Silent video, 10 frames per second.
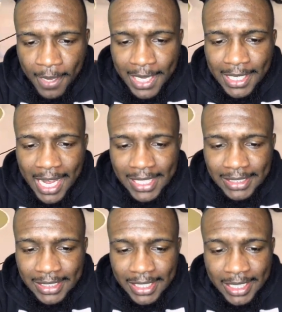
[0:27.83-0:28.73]
lot
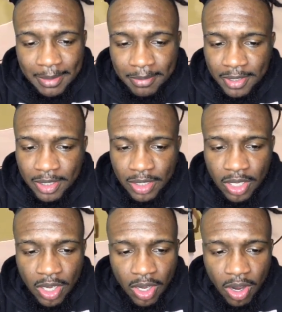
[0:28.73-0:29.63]
of teams
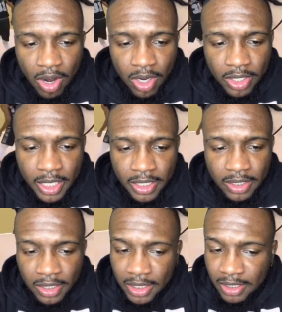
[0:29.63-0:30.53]
are,
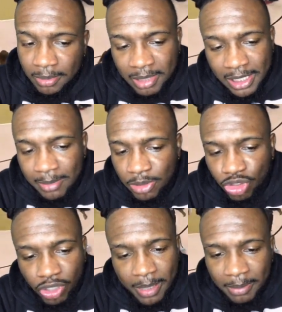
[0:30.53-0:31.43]
some teams are
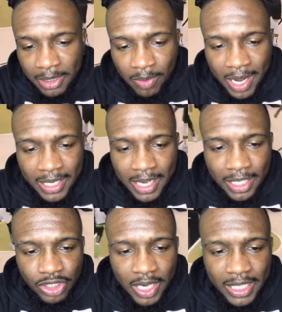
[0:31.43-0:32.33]
scrambling right now
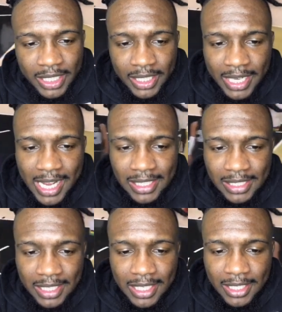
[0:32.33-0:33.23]
to try to get that
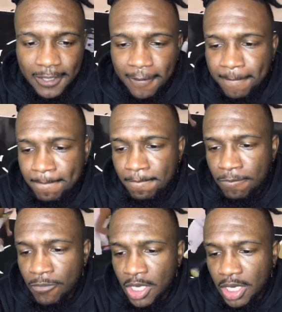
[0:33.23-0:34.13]
seeding.
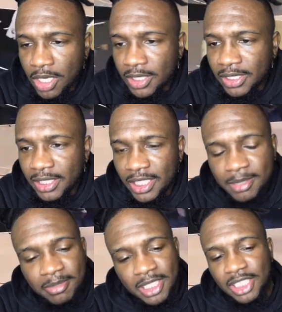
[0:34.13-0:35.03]
Other
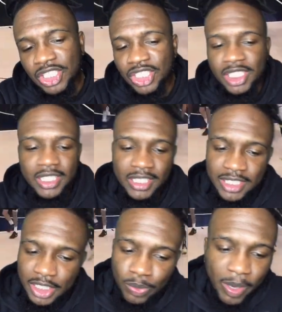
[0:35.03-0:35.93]
teams just
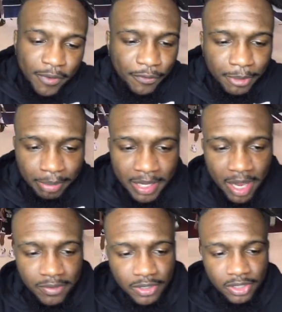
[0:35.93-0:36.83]
chilling, just waiting for the
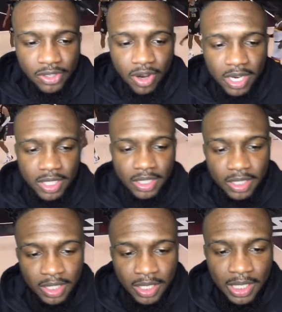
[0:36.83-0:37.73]
playoffs to start.
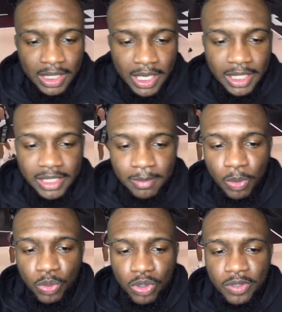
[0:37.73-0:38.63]
Now the
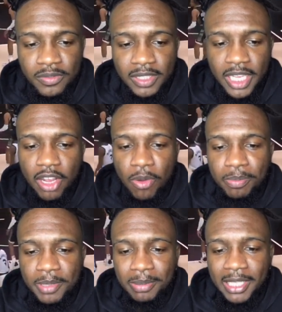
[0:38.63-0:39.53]
Timberwolves, they gonna
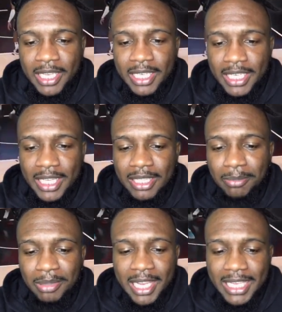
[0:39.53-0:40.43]
be playing in the
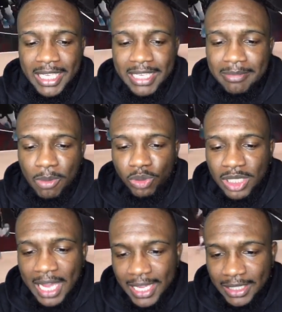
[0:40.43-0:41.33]
play-in most
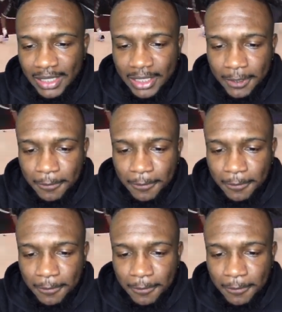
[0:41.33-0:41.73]
likely.